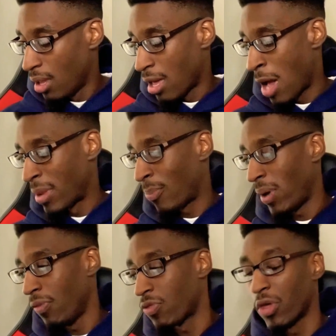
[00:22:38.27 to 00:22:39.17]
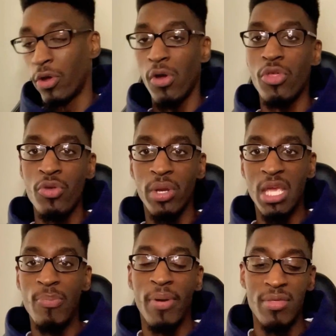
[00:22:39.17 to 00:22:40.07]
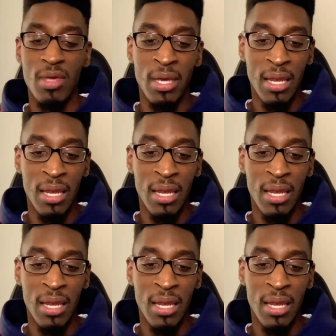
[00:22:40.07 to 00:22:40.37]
And I pray this encourages you to keep pressing in.